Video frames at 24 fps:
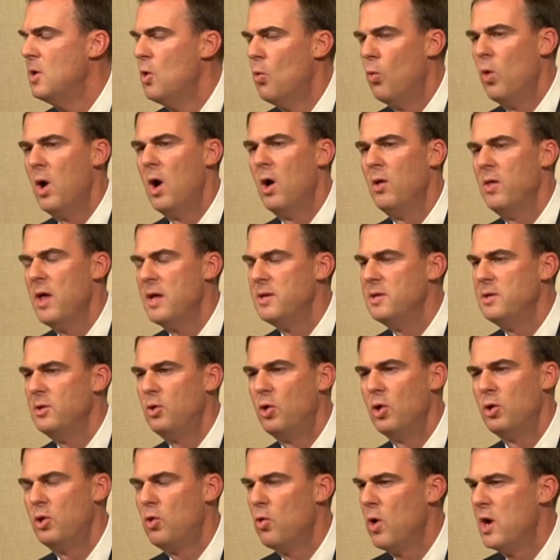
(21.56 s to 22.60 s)
Well, that
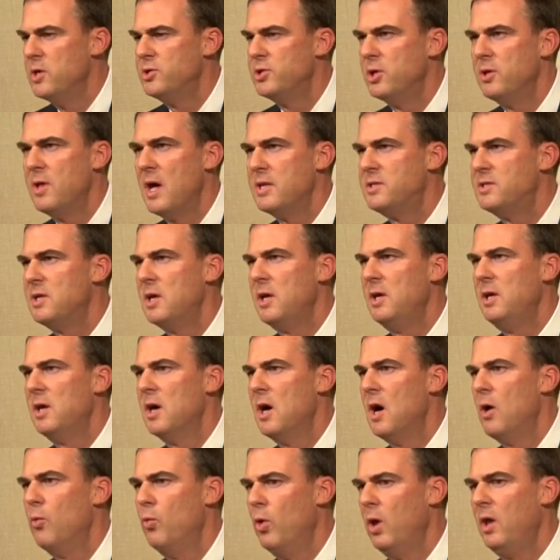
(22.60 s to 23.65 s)
good question. That's
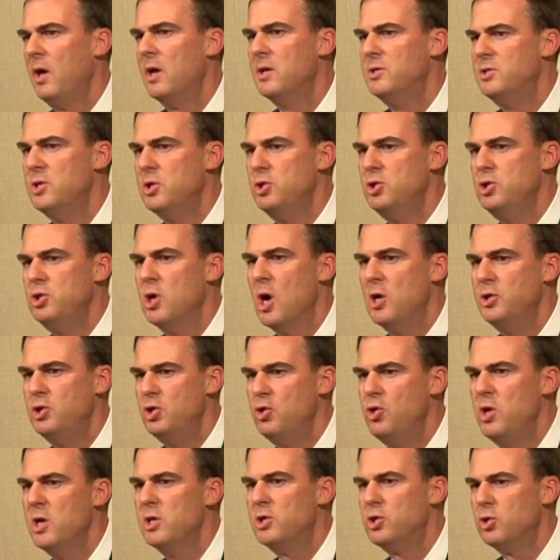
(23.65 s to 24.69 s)
a really a
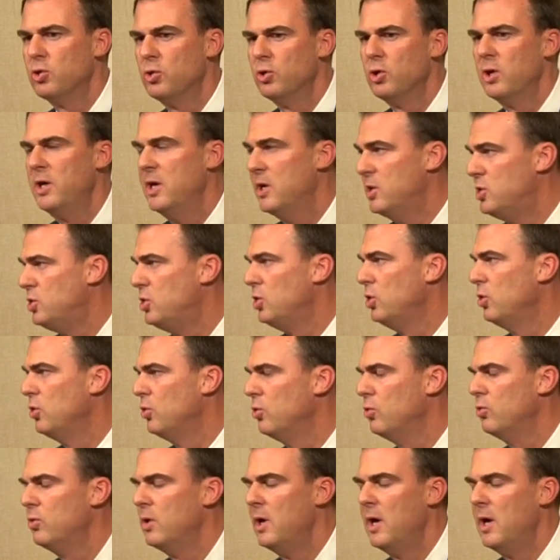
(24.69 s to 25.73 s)
judicial
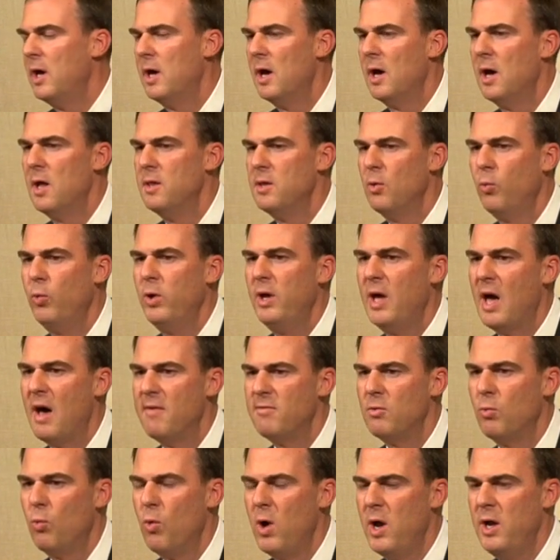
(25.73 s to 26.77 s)
issue that we
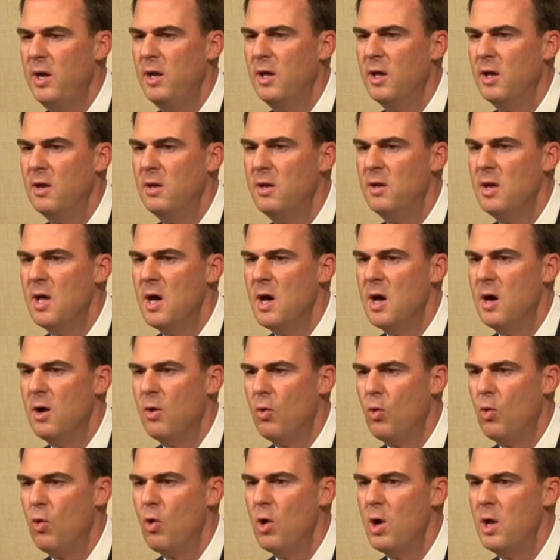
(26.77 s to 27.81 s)
haven't weighed in
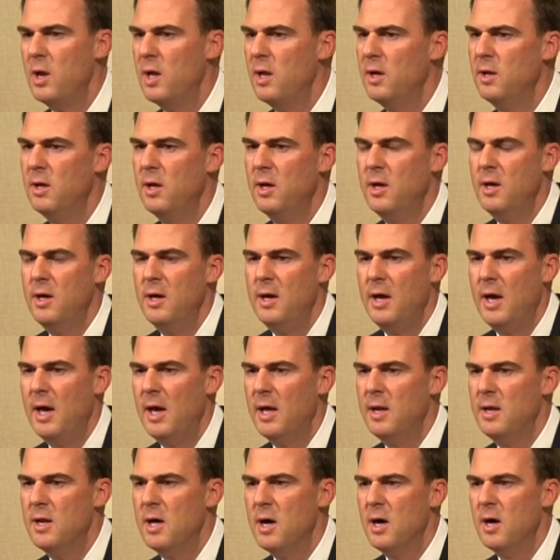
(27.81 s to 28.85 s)
on.
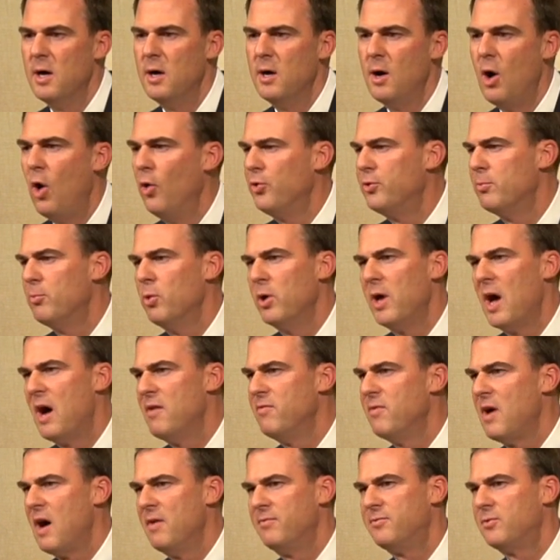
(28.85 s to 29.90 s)
And ultimately,
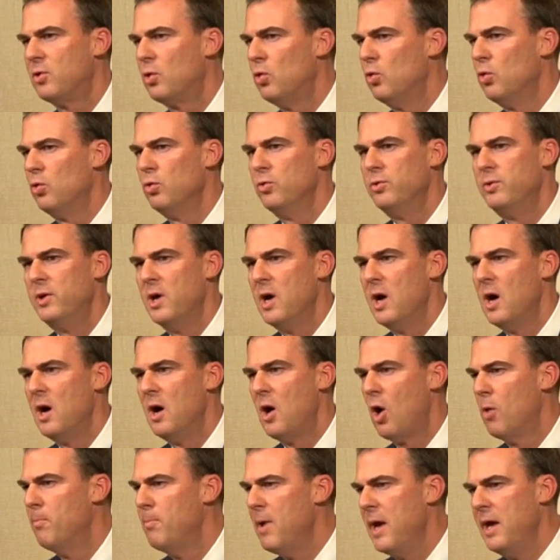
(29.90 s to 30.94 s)
I've told
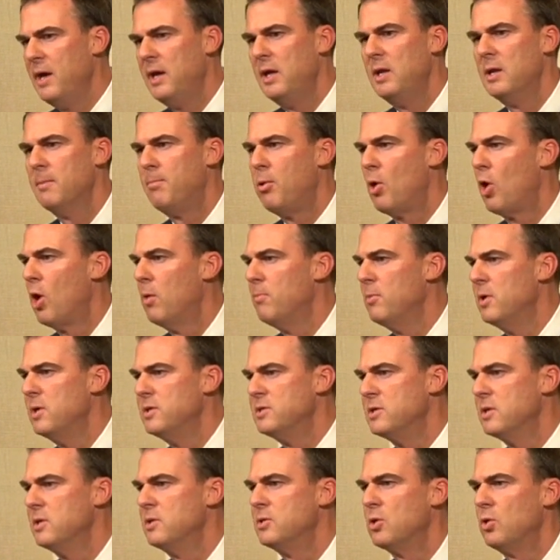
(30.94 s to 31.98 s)
our banking
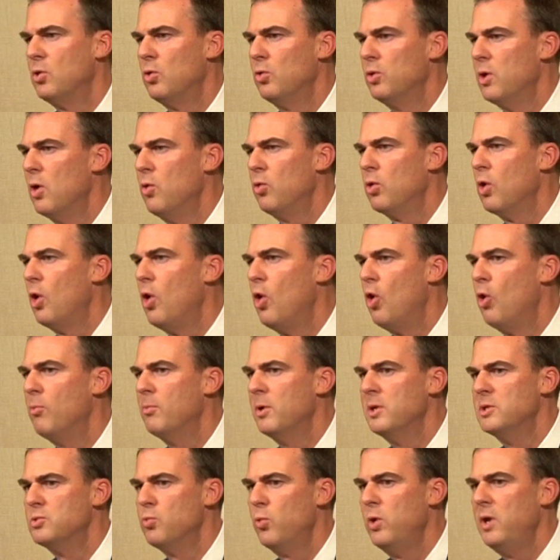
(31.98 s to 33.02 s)
departments and told
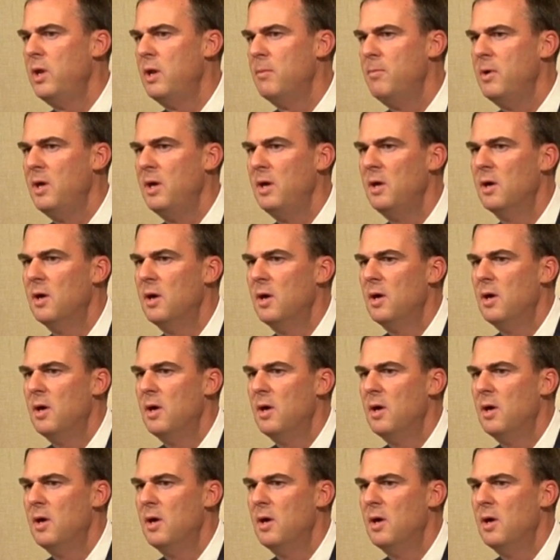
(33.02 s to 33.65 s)
Oklahomans, we need to be